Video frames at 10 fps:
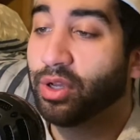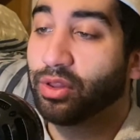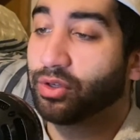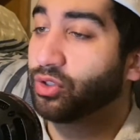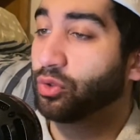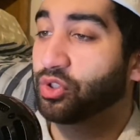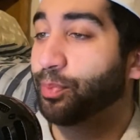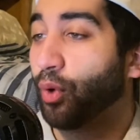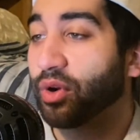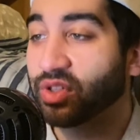There's no
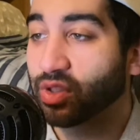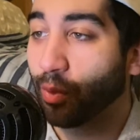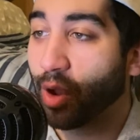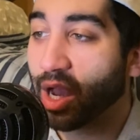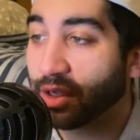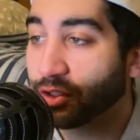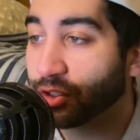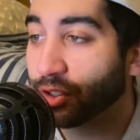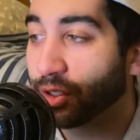sports to watch.